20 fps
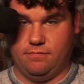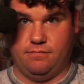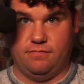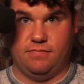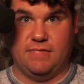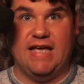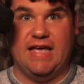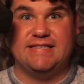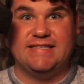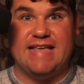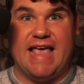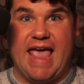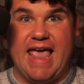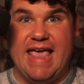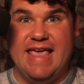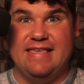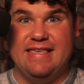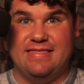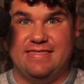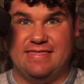That's
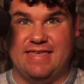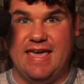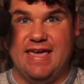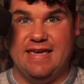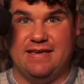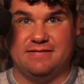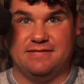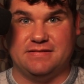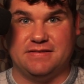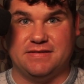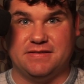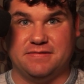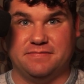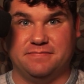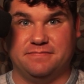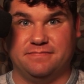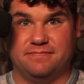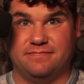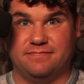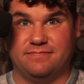8 things.
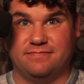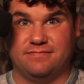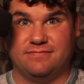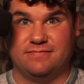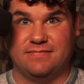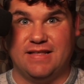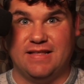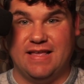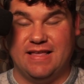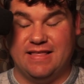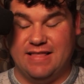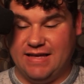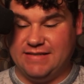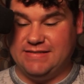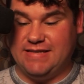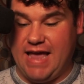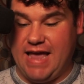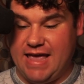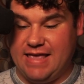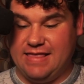
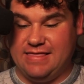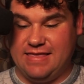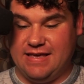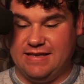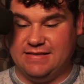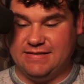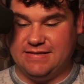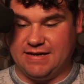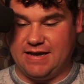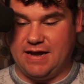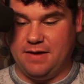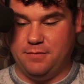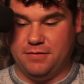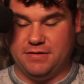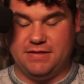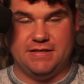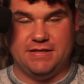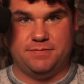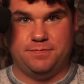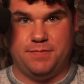That's 8 things that come
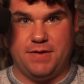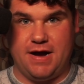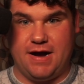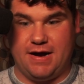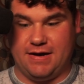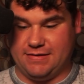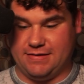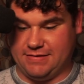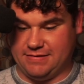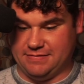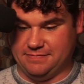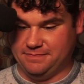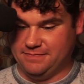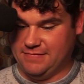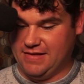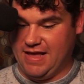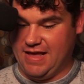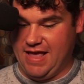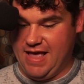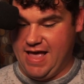with this box.
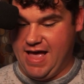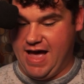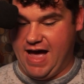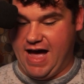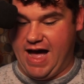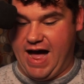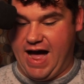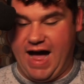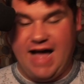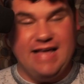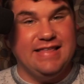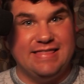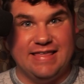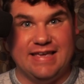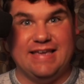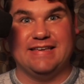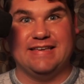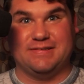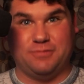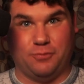I
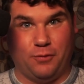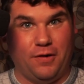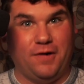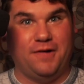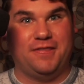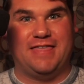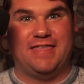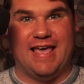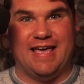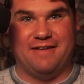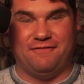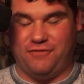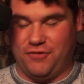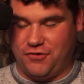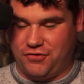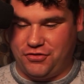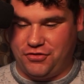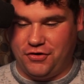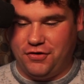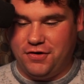think it's worth it
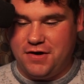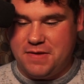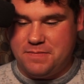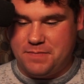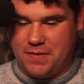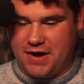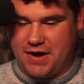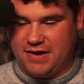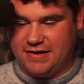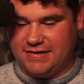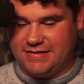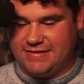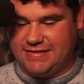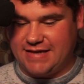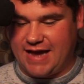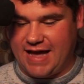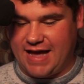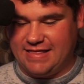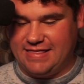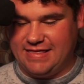for
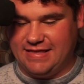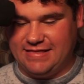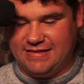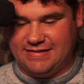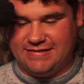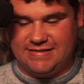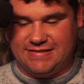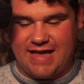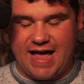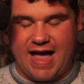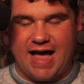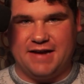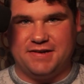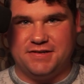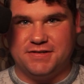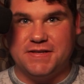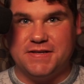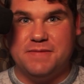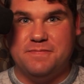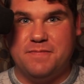$30. I think this is
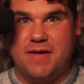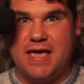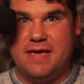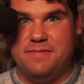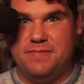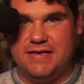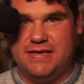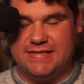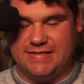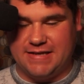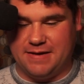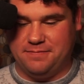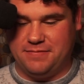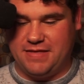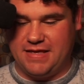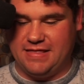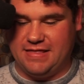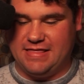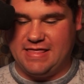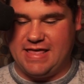actually maybe
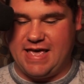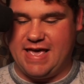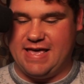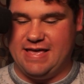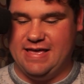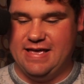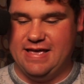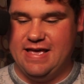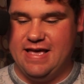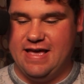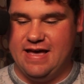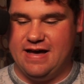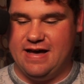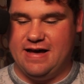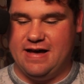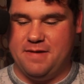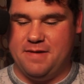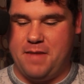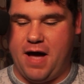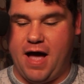something that
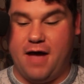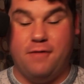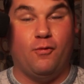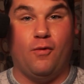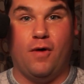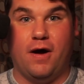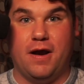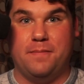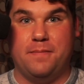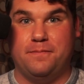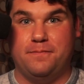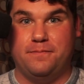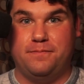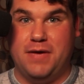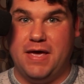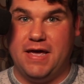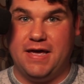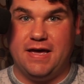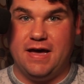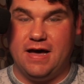I want to
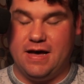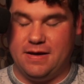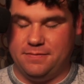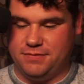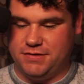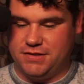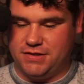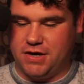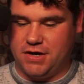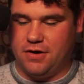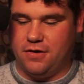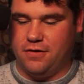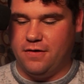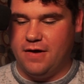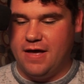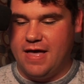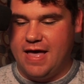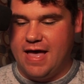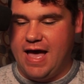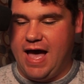pick up.
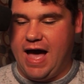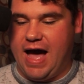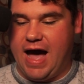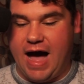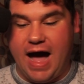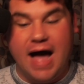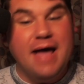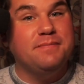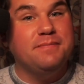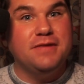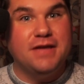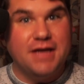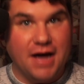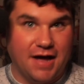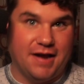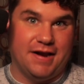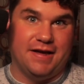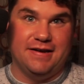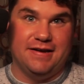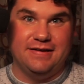So I'm
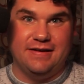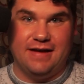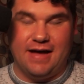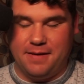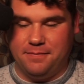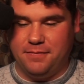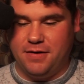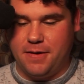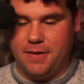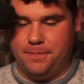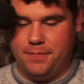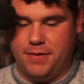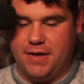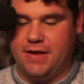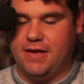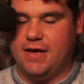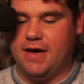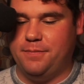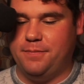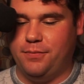gonna
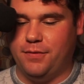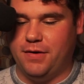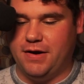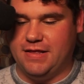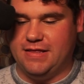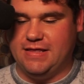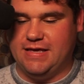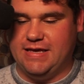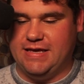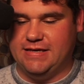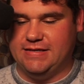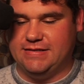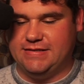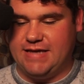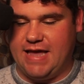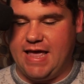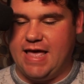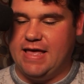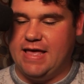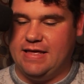pick up one of
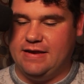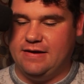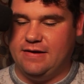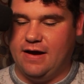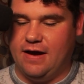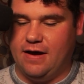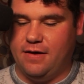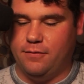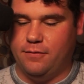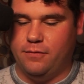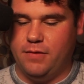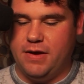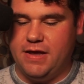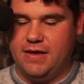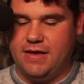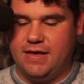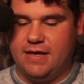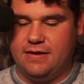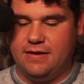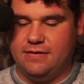these, and
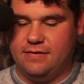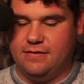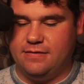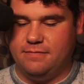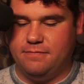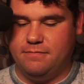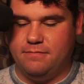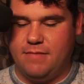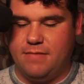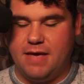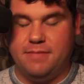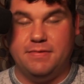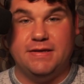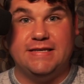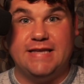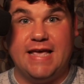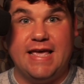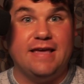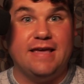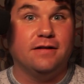we can maybe
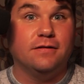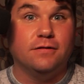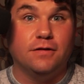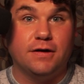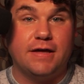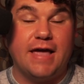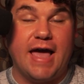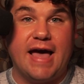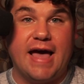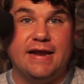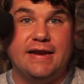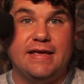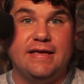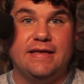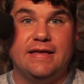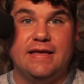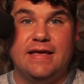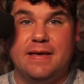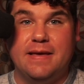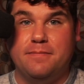take a look at
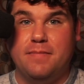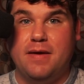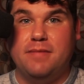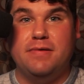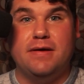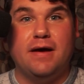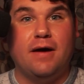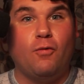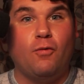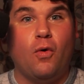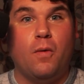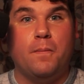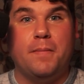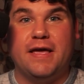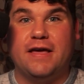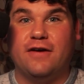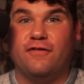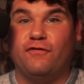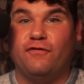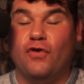it. Maybe I won't
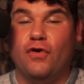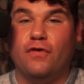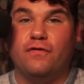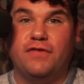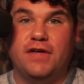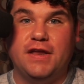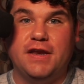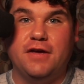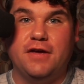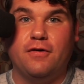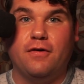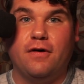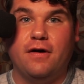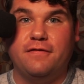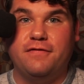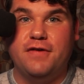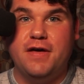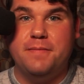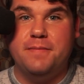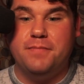make a full video
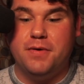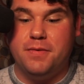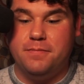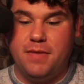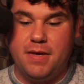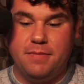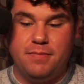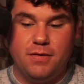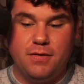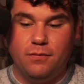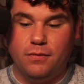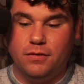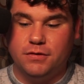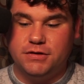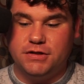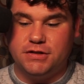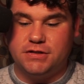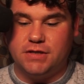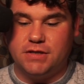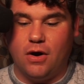of it, but maybe we'll
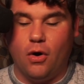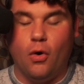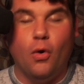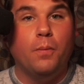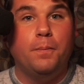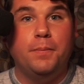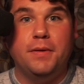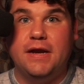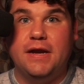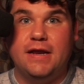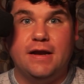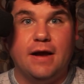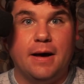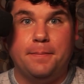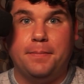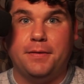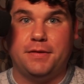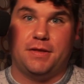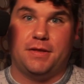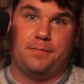just open it
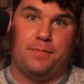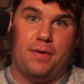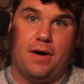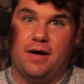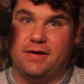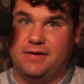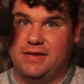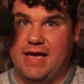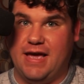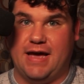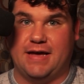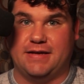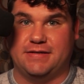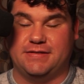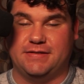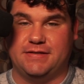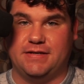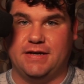up on the podcast